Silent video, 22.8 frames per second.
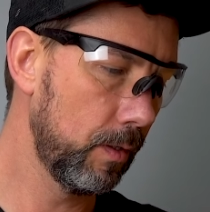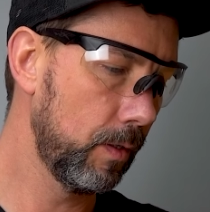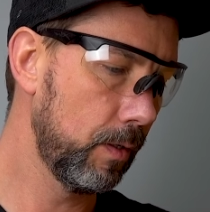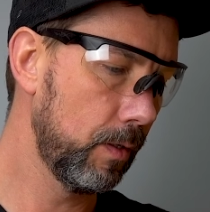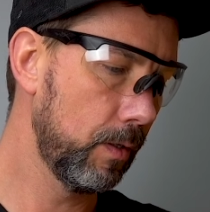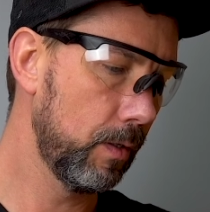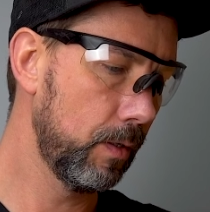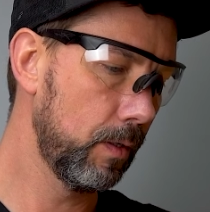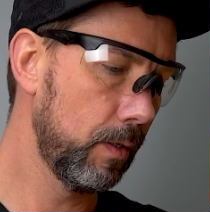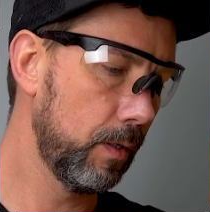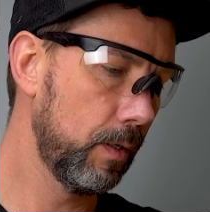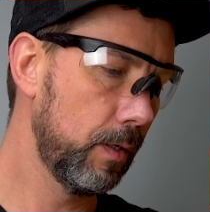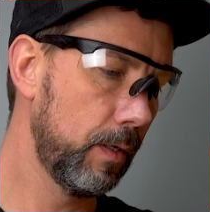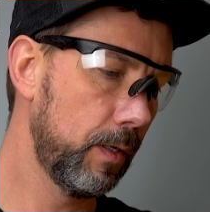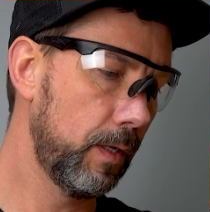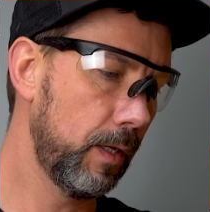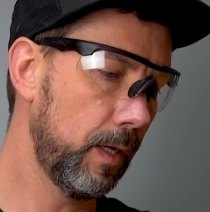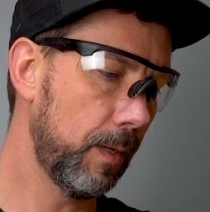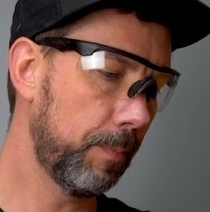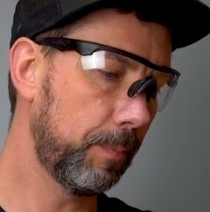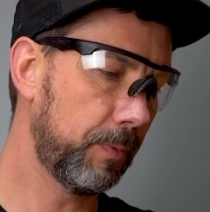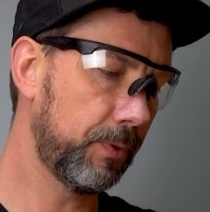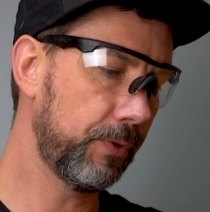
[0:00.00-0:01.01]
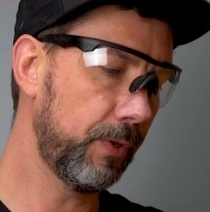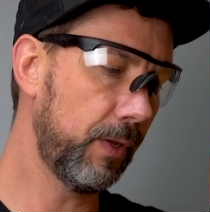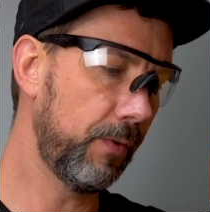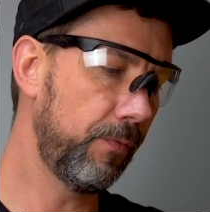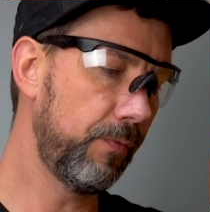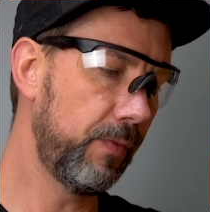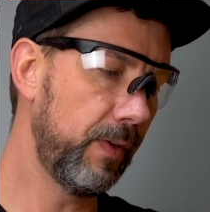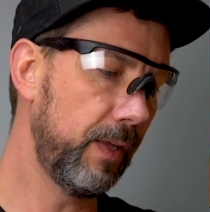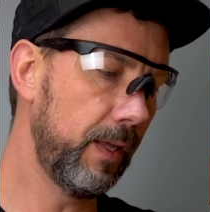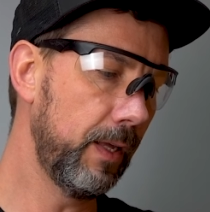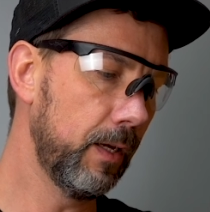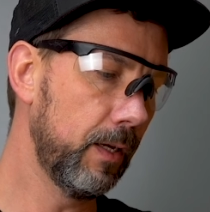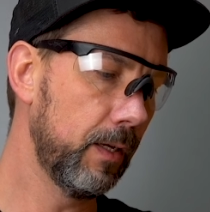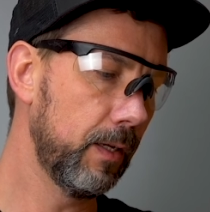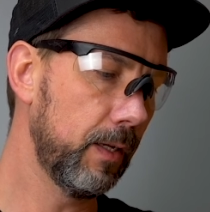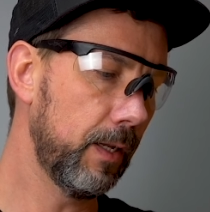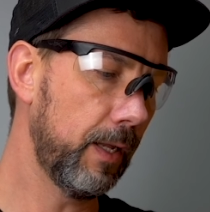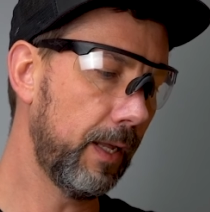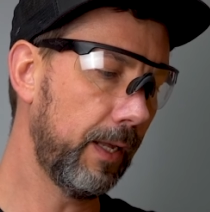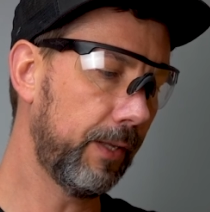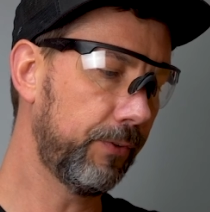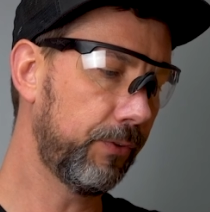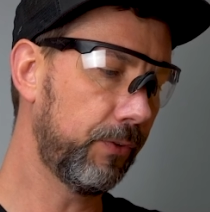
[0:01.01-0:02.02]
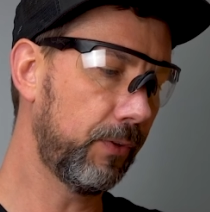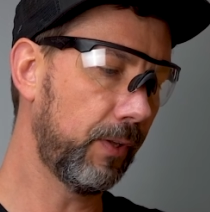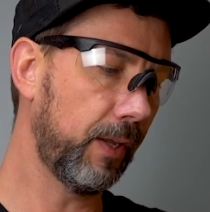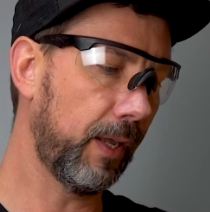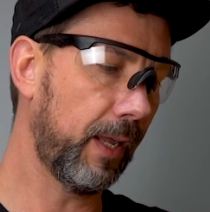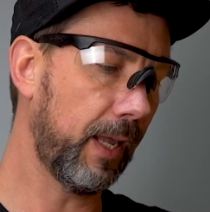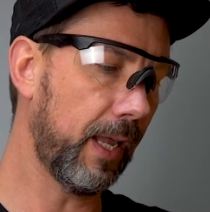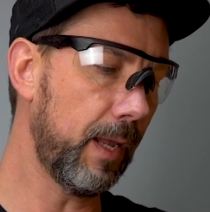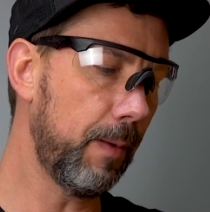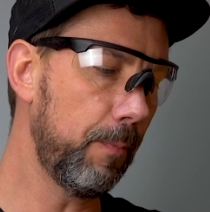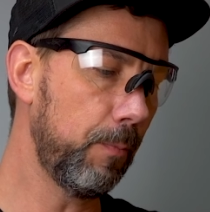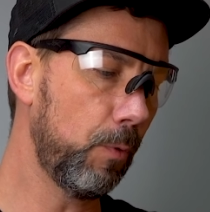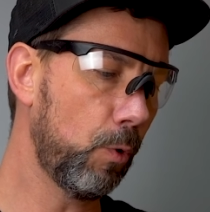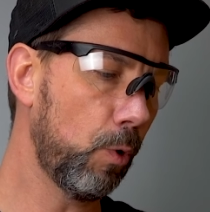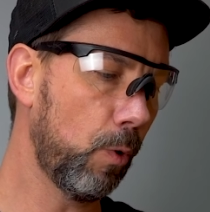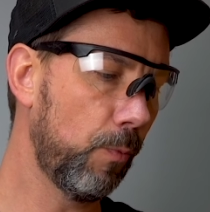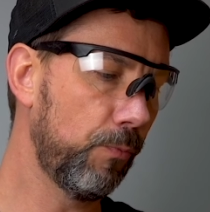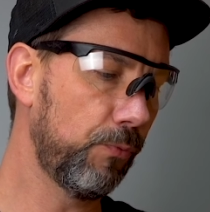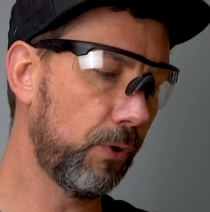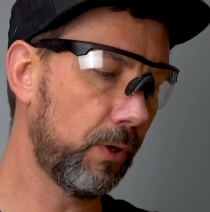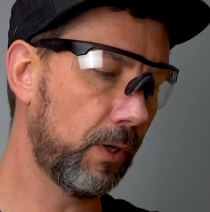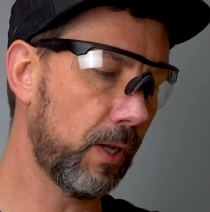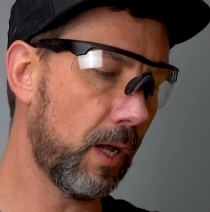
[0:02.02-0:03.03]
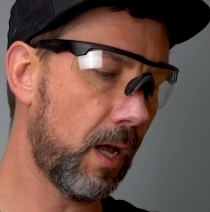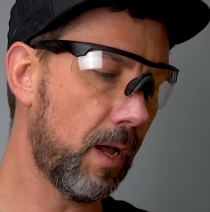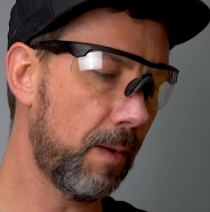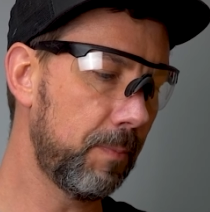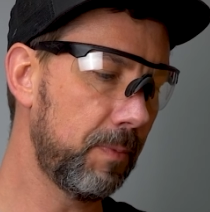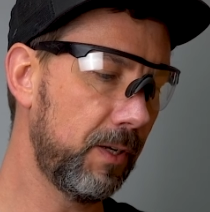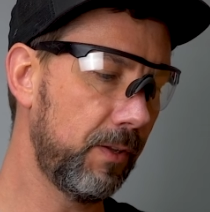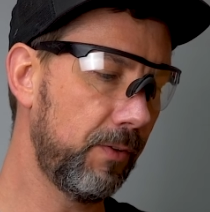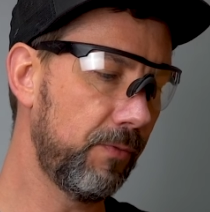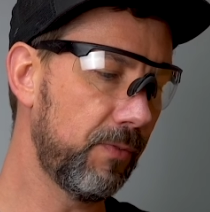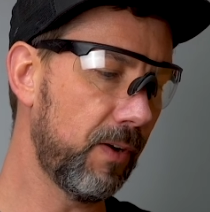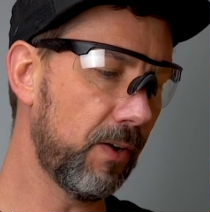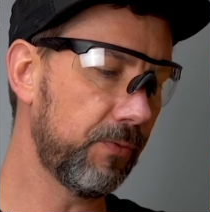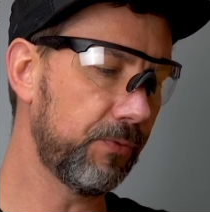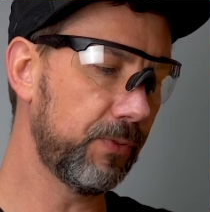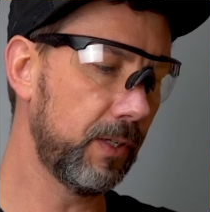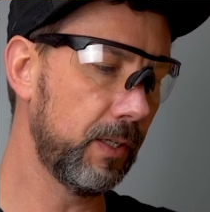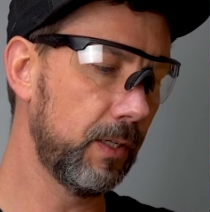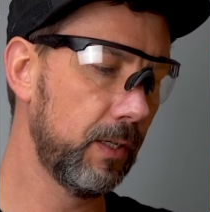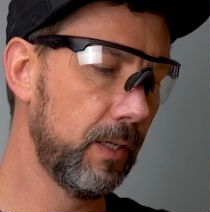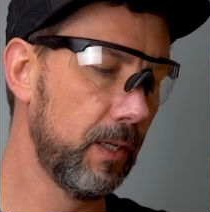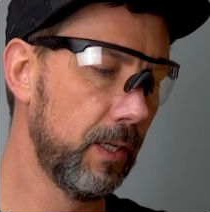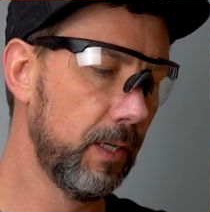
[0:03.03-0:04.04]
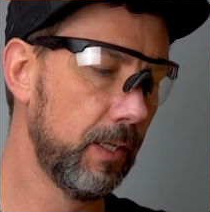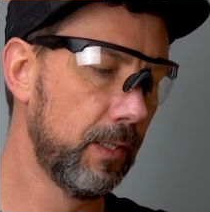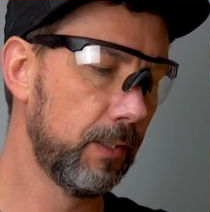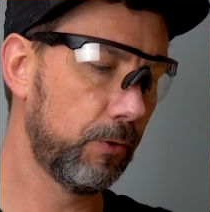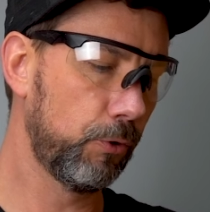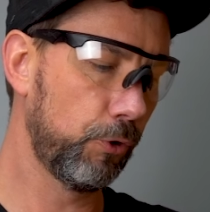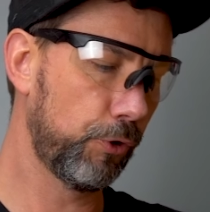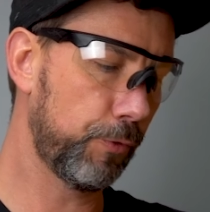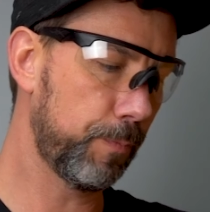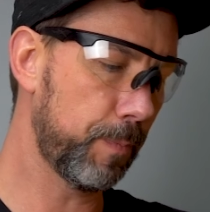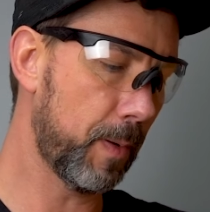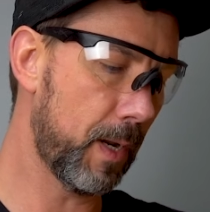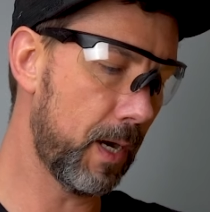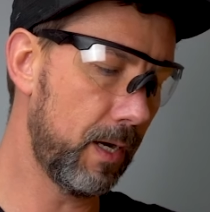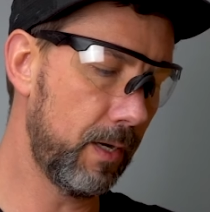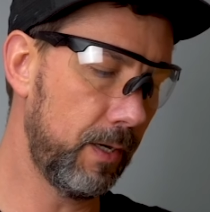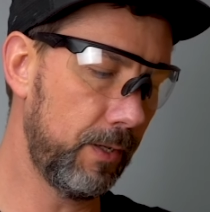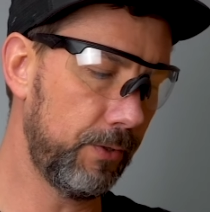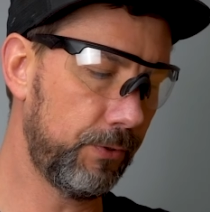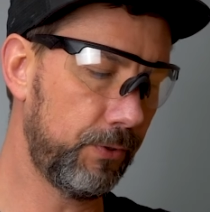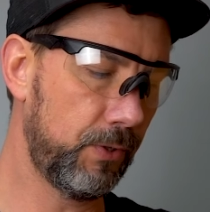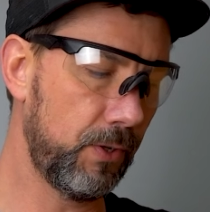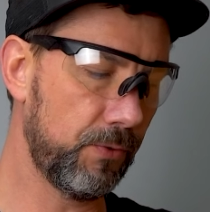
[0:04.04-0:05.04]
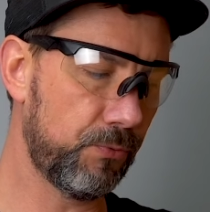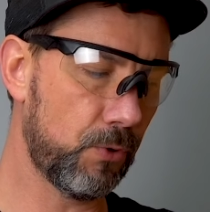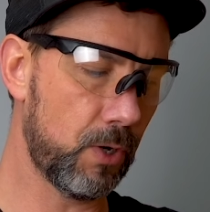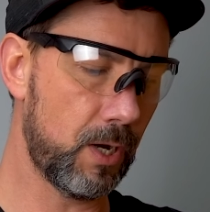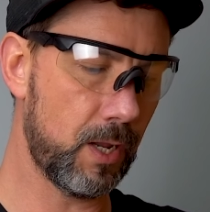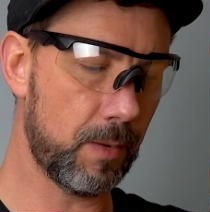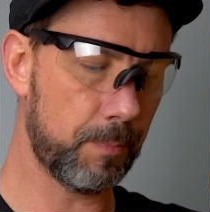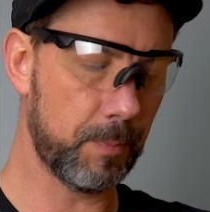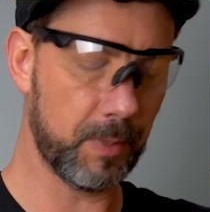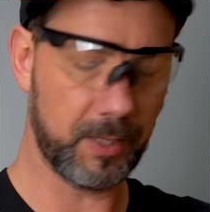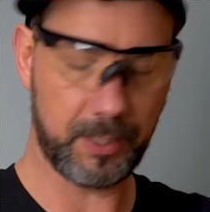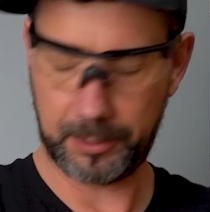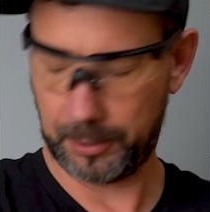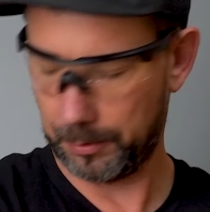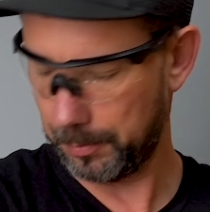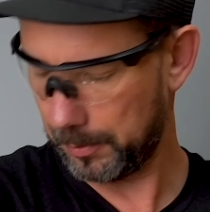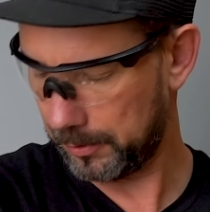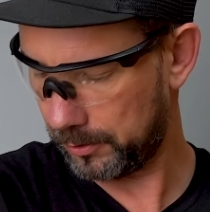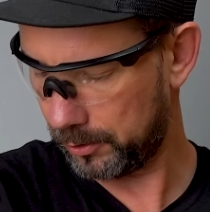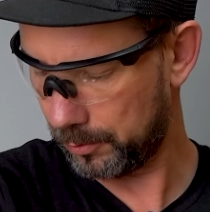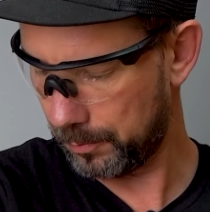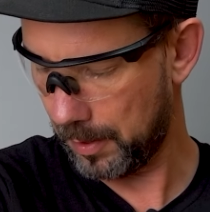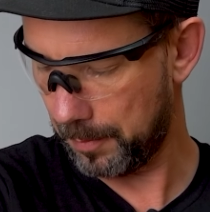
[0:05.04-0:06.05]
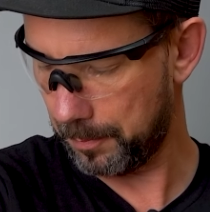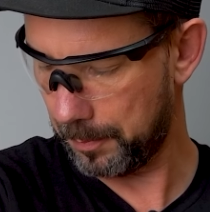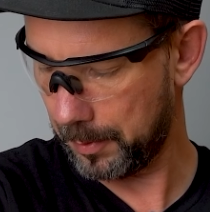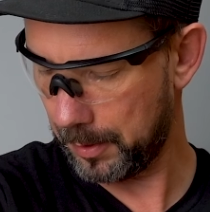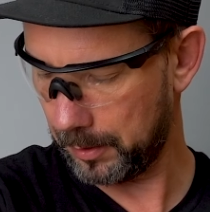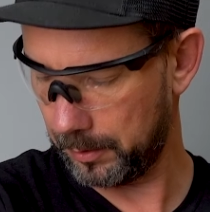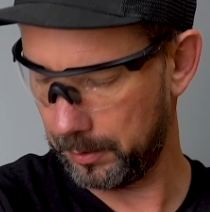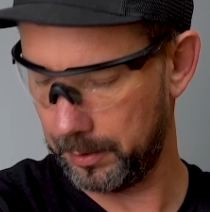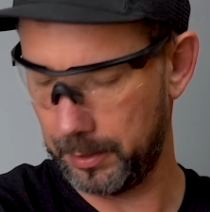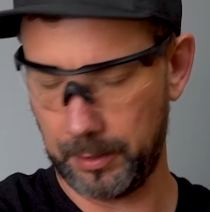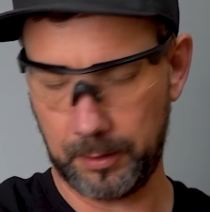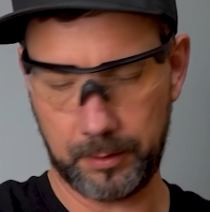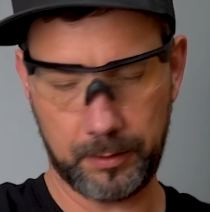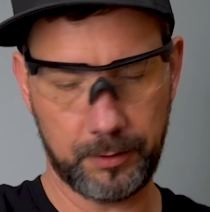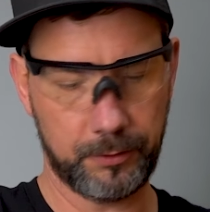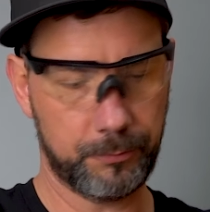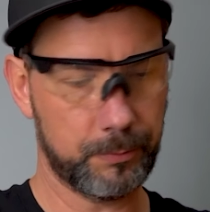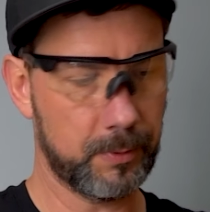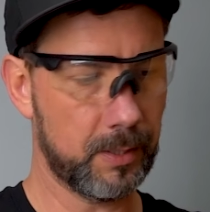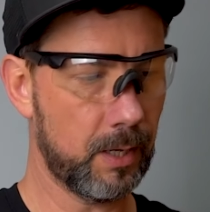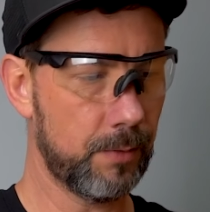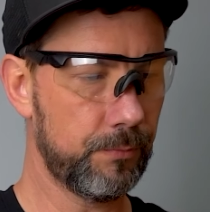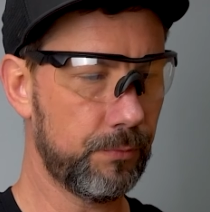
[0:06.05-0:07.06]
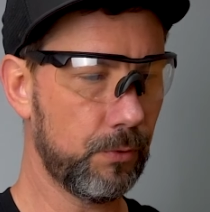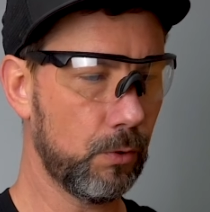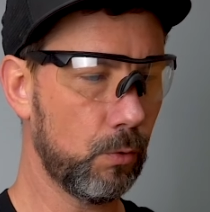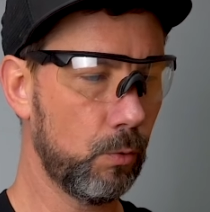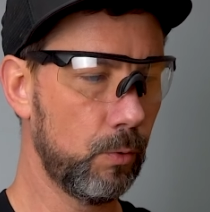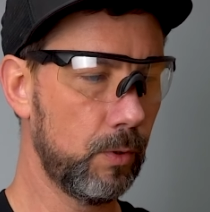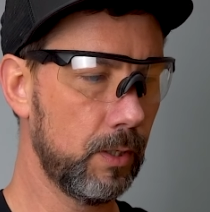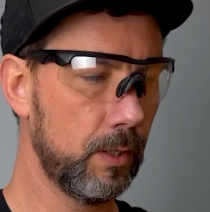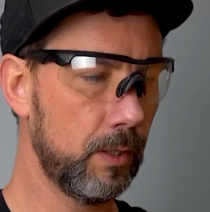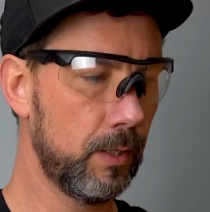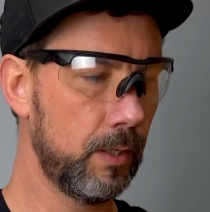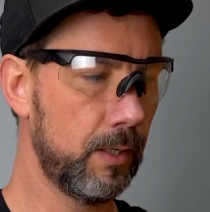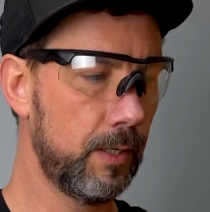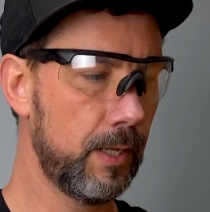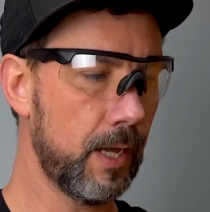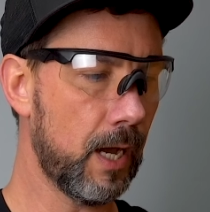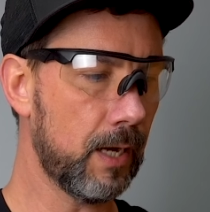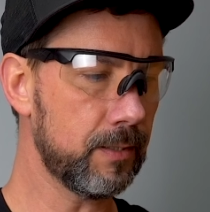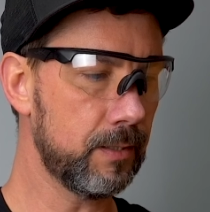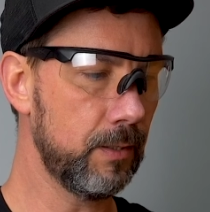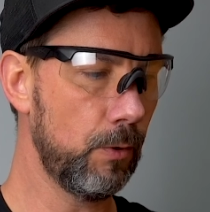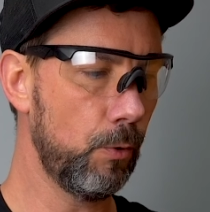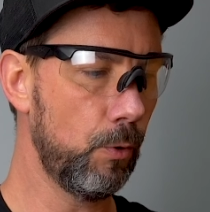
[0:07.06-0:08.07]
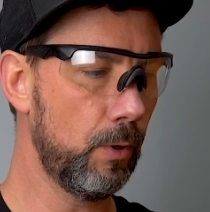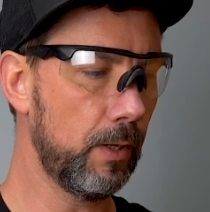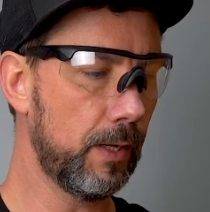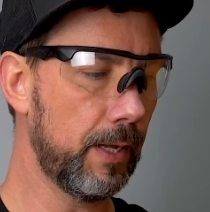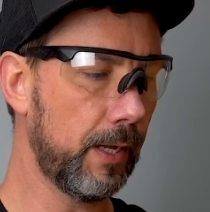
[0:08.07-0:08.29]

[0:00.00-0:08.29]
You could see how extremely comfortable I can cock the gun. I have a great grip in the front and I just lock the end in my armpit.